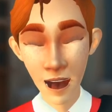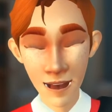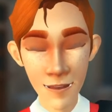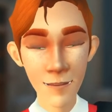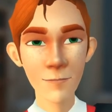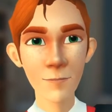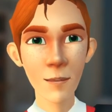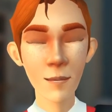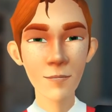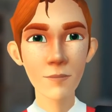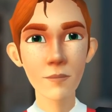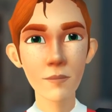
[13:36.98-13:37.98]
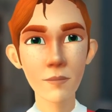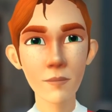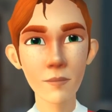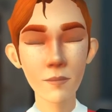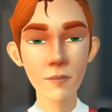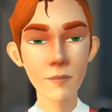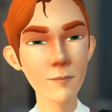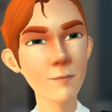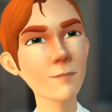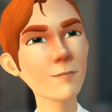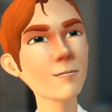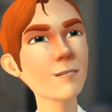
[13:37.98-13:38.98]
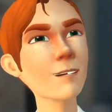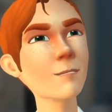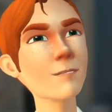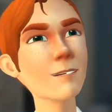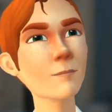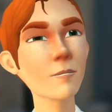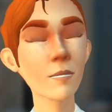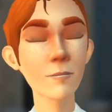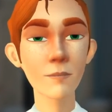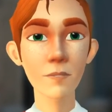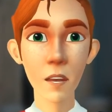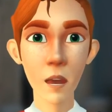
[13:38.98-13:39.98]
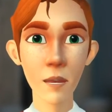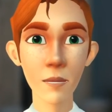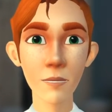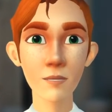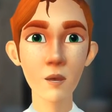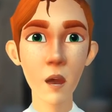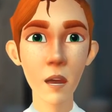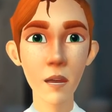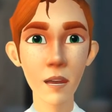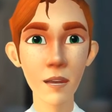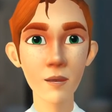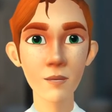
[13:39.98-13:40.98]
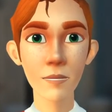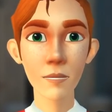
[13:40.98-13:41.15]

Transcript: And in full school uniform. Gotta say, it's weird not seeing you in black, but it looks